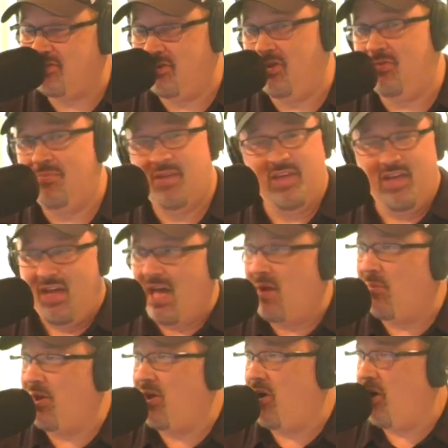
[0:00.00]
So oh.
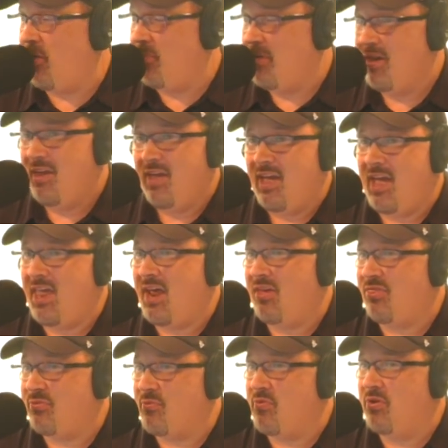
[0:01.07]
I went uh-huh. home and
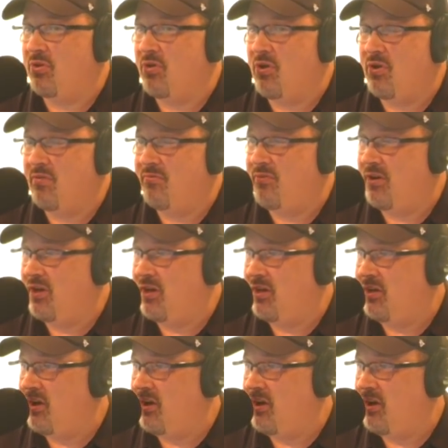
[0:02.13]
I threw in a load of uh,